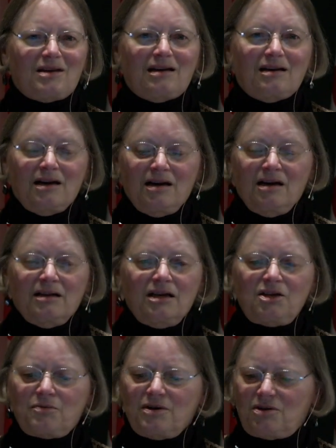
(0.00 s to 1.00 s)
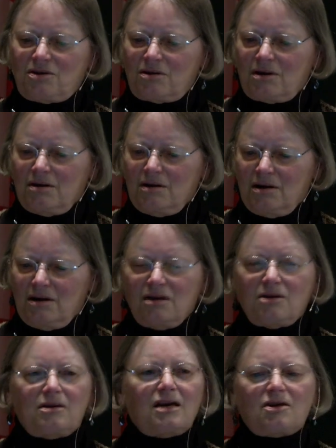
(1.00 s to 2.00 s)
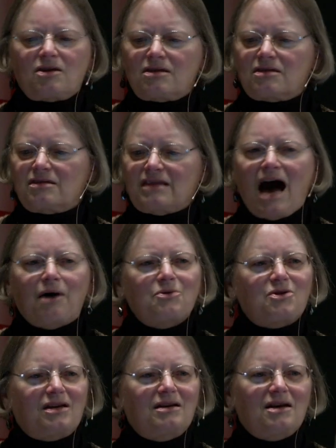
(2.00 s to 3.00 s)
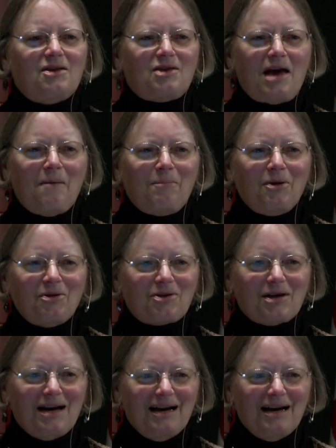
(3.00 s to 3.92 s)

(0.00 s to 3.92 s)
And this was 6,000 samples.